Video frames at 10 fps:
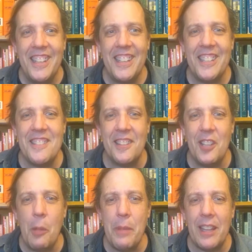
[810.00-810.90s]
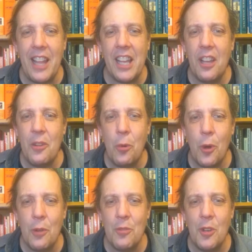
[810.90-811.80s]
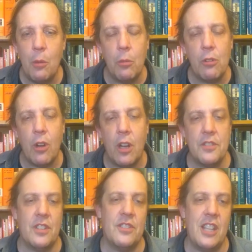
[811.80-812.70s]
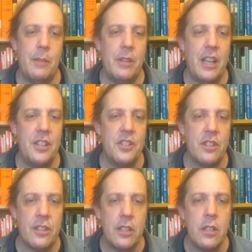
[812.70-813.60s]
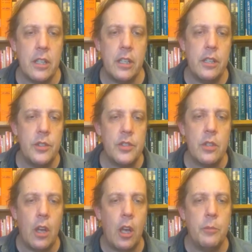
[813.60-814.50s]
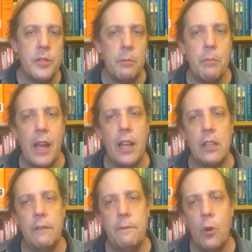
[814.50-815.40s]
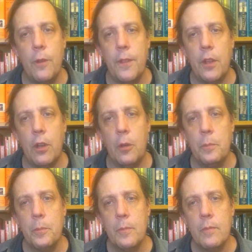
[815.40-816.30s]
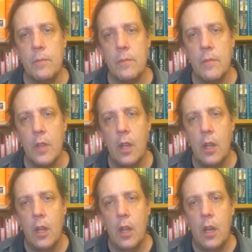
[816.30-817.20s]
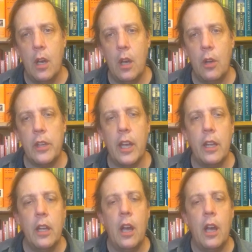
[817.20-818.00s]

It's a little bit like a courtroom cross examination. There is um, some back and forth here. Okay.